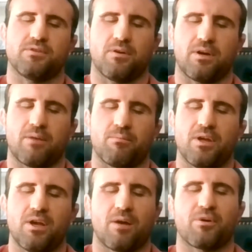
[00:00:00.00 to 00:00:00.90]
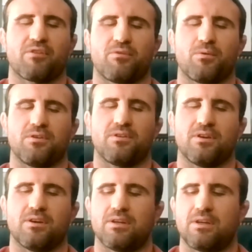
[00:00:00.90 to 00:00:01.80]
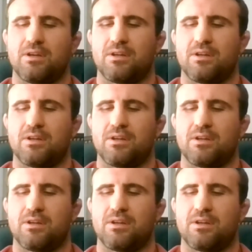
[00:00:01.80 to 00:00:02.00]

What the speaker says: So I'm looking forward to,